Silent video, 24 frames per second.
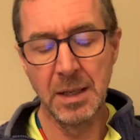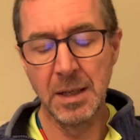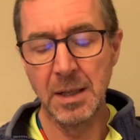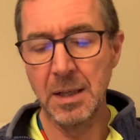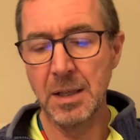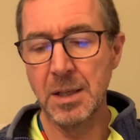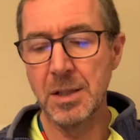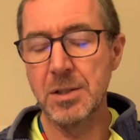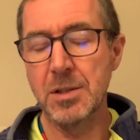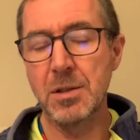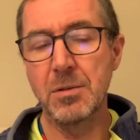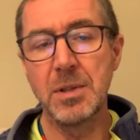
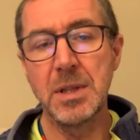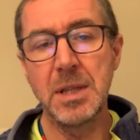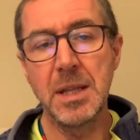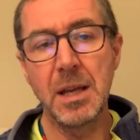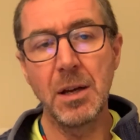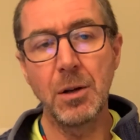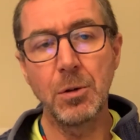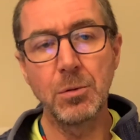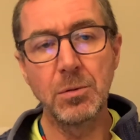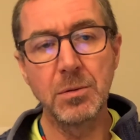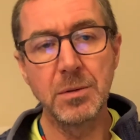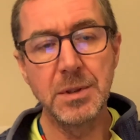So in the
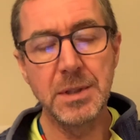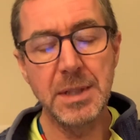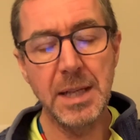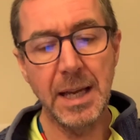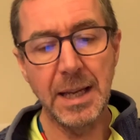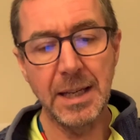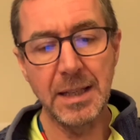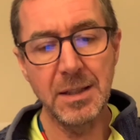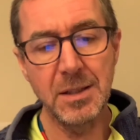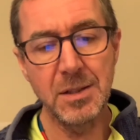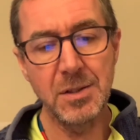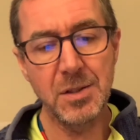old
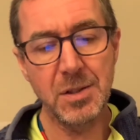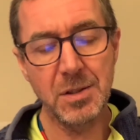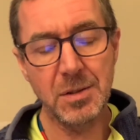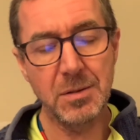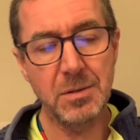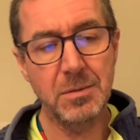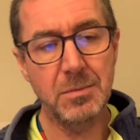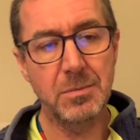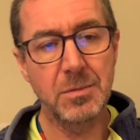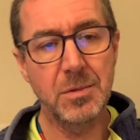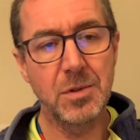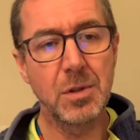
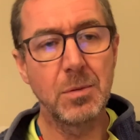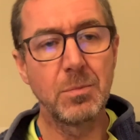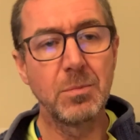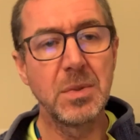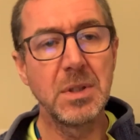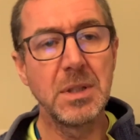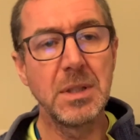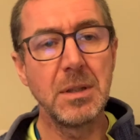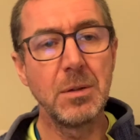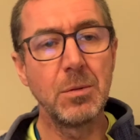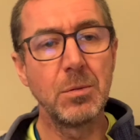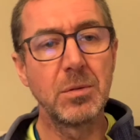days,
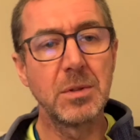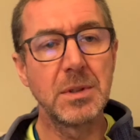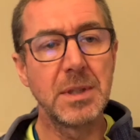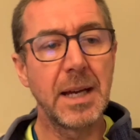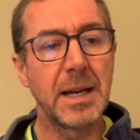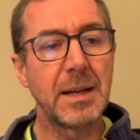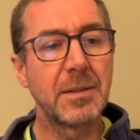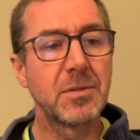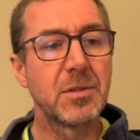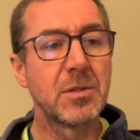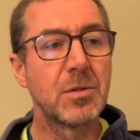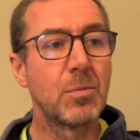somebody would
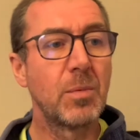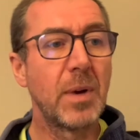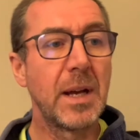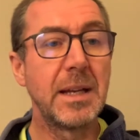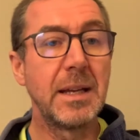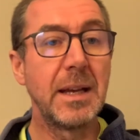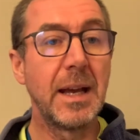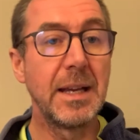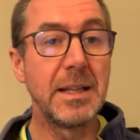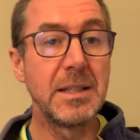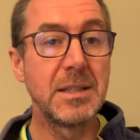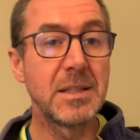have to
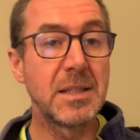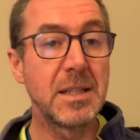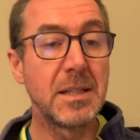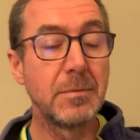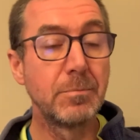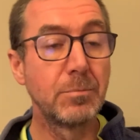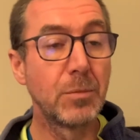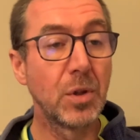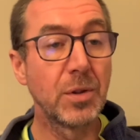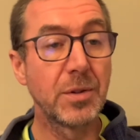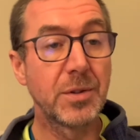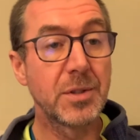wait 18
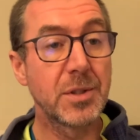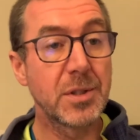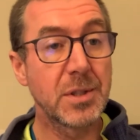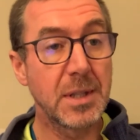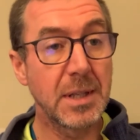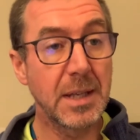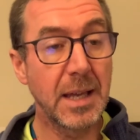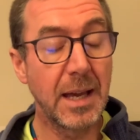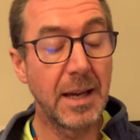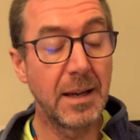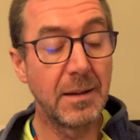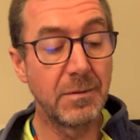months
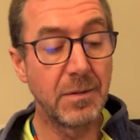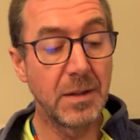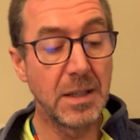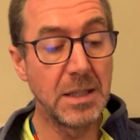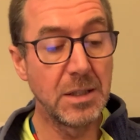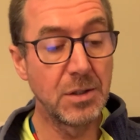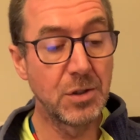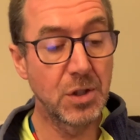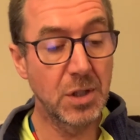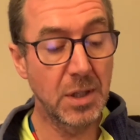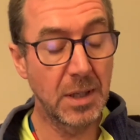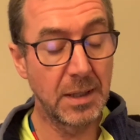to get a
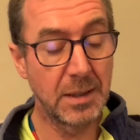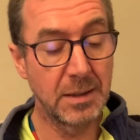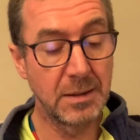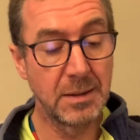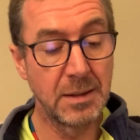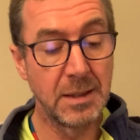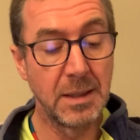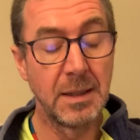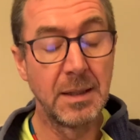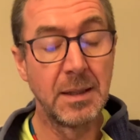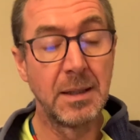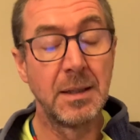feature.
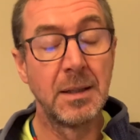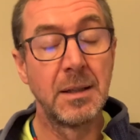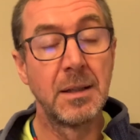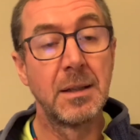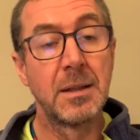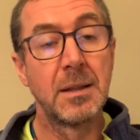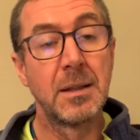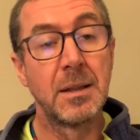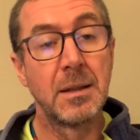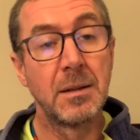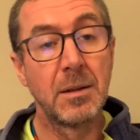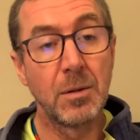
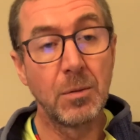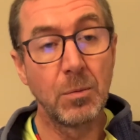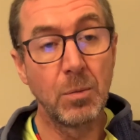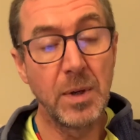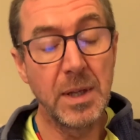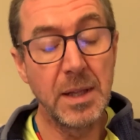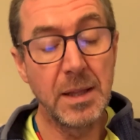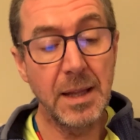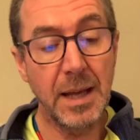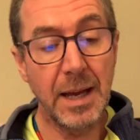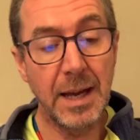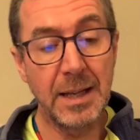
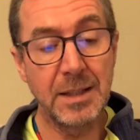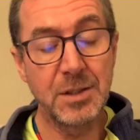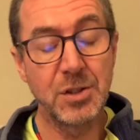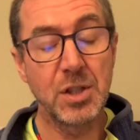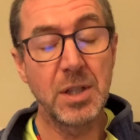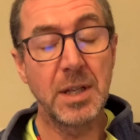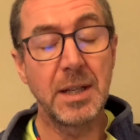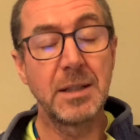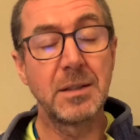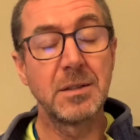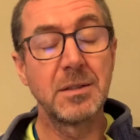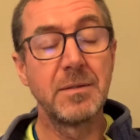With
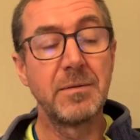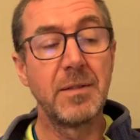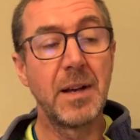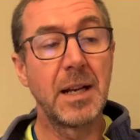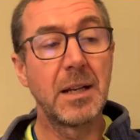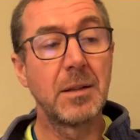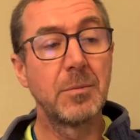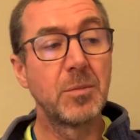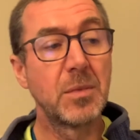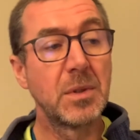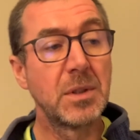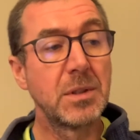Agile
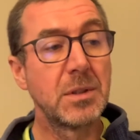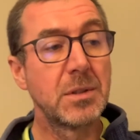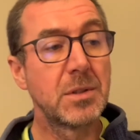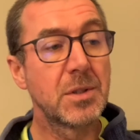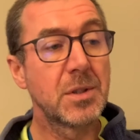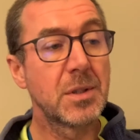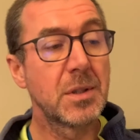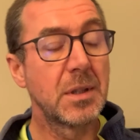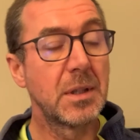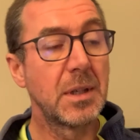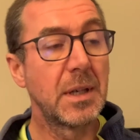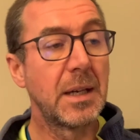
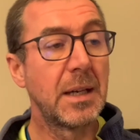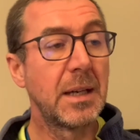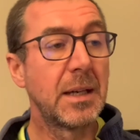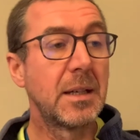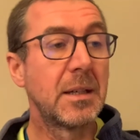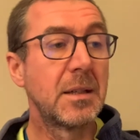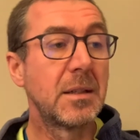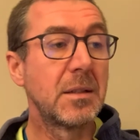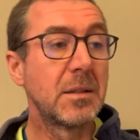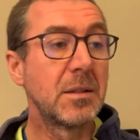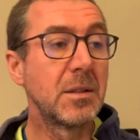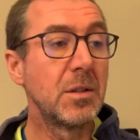development,
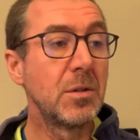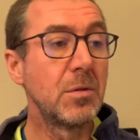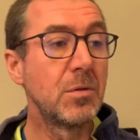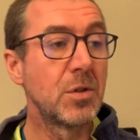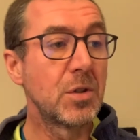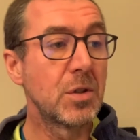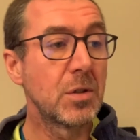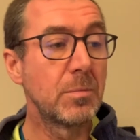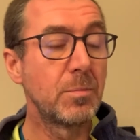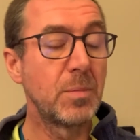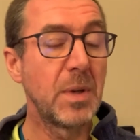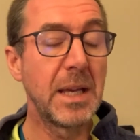you
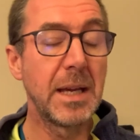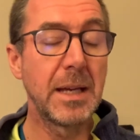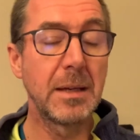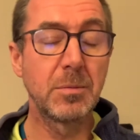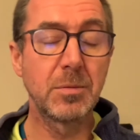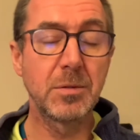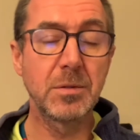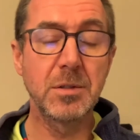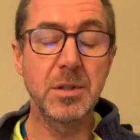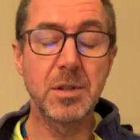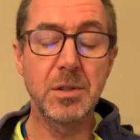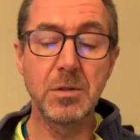should be
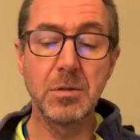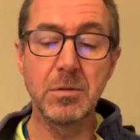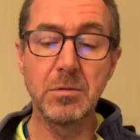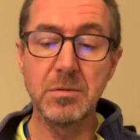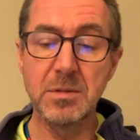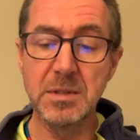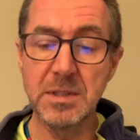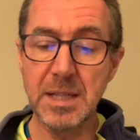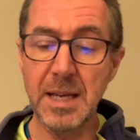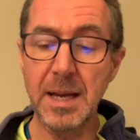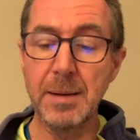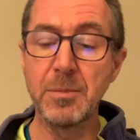able to
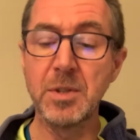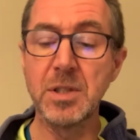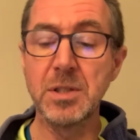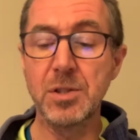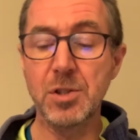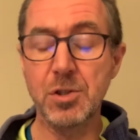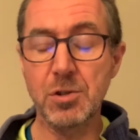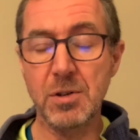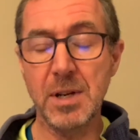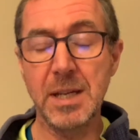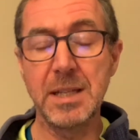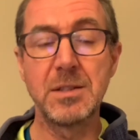
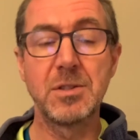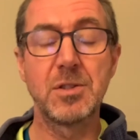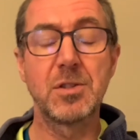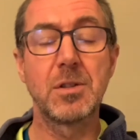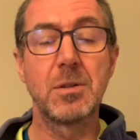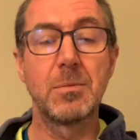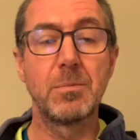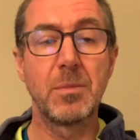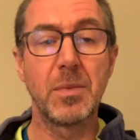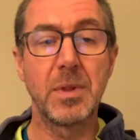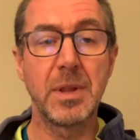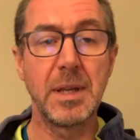demonstrate
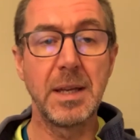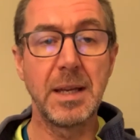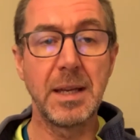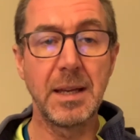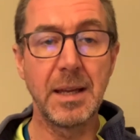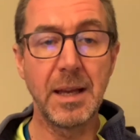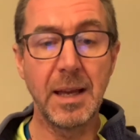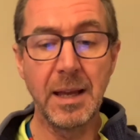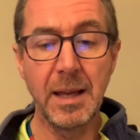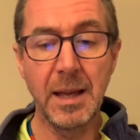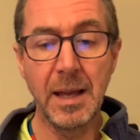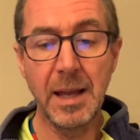
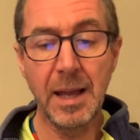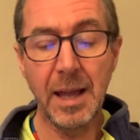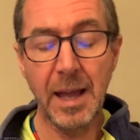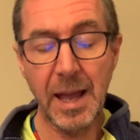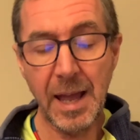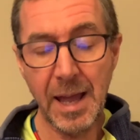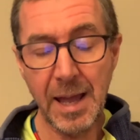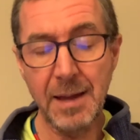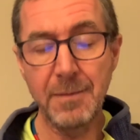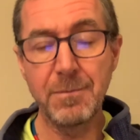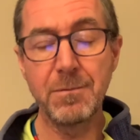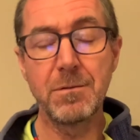something
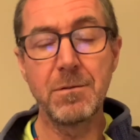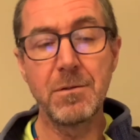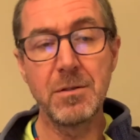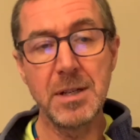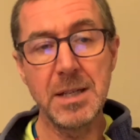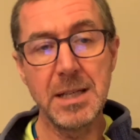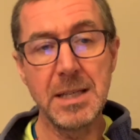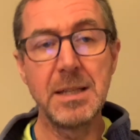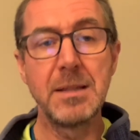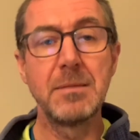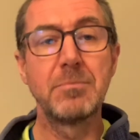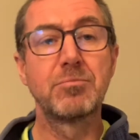
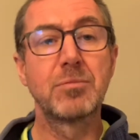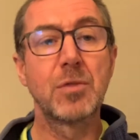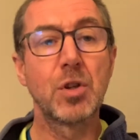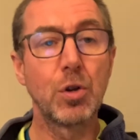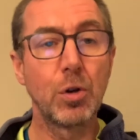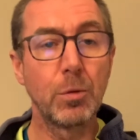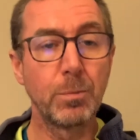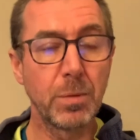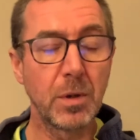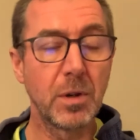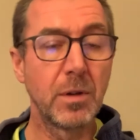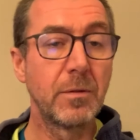every
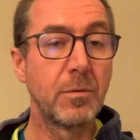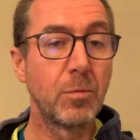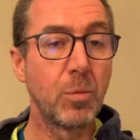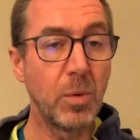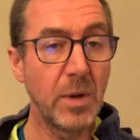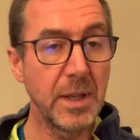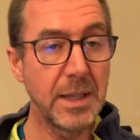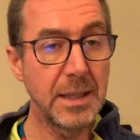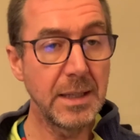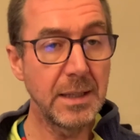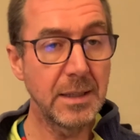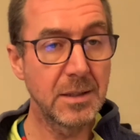couple of
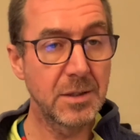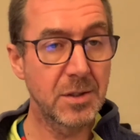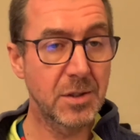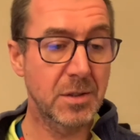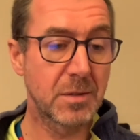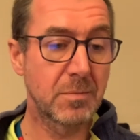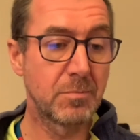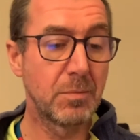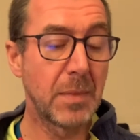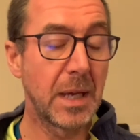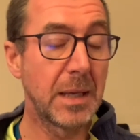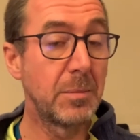
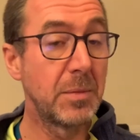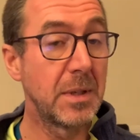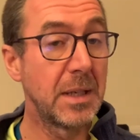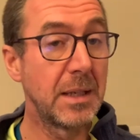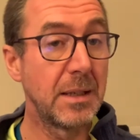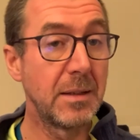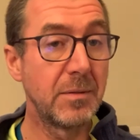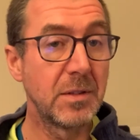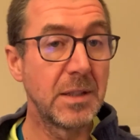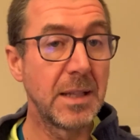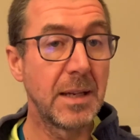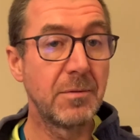weeks, maybe
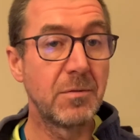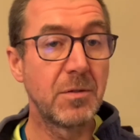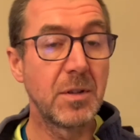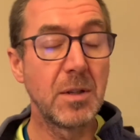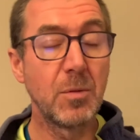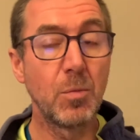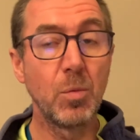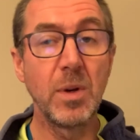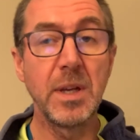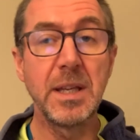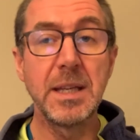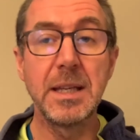even
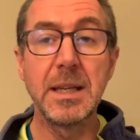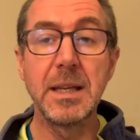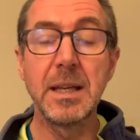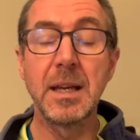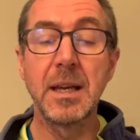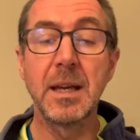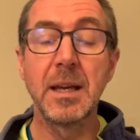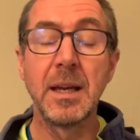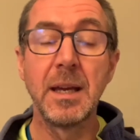every week,